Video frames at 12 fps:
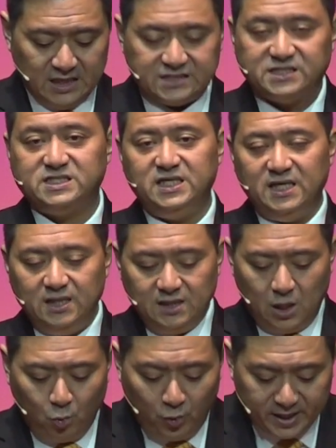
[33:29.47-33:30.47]

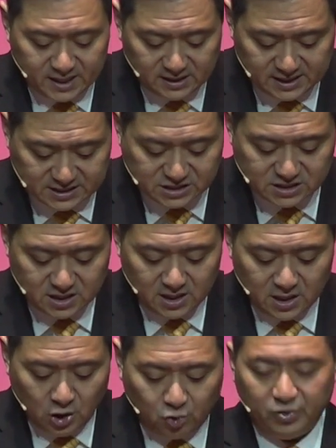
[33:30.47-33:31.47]
sin and wickedness
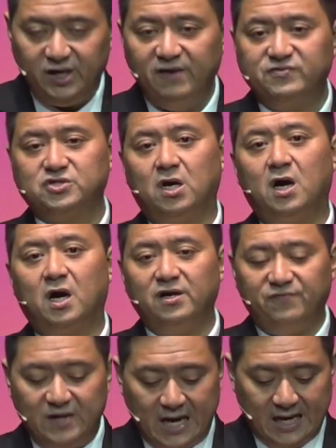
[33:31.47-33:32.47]
grieves the
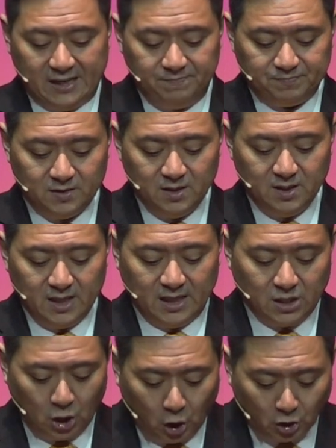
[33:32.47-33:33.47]
heart of God
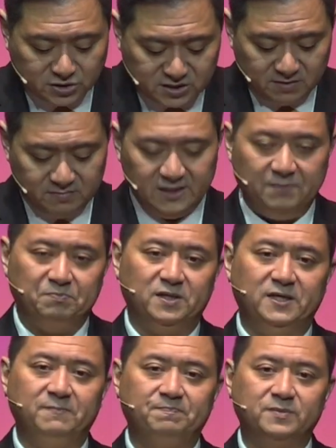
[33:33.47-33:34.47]
and hurts him
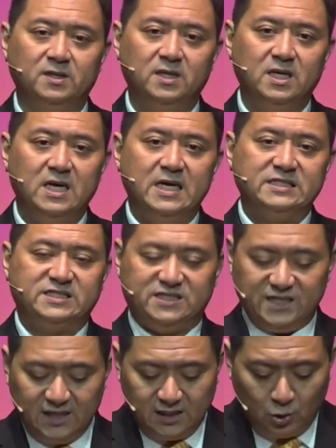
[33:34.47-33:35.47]
deeply.
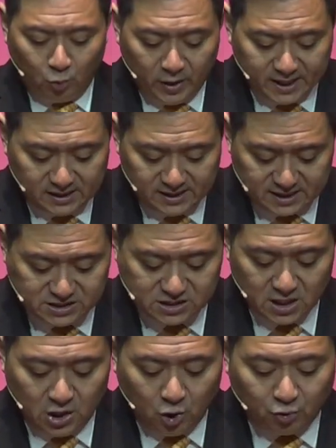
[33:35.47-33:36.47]
Sin and
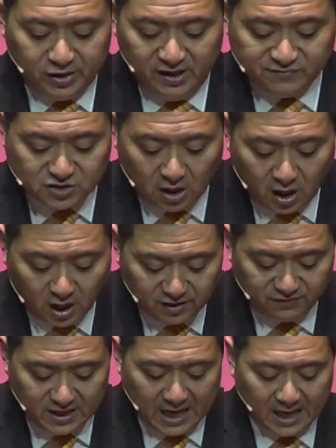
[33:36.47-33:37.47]
wickedness grieves the
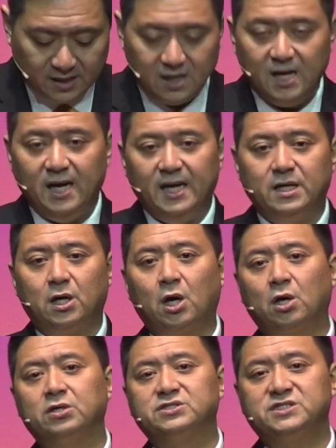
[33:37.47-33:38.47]
heart of God and
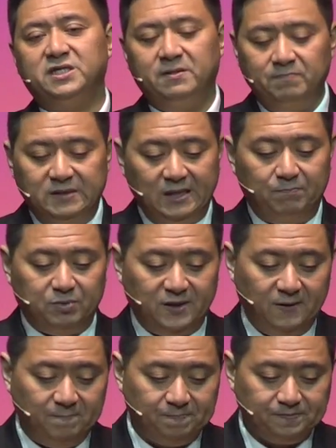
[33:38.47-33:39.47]
hurts him
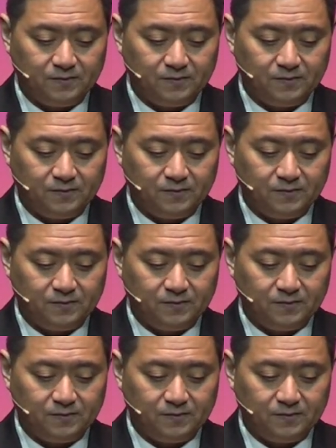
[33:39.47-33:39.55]
deeply.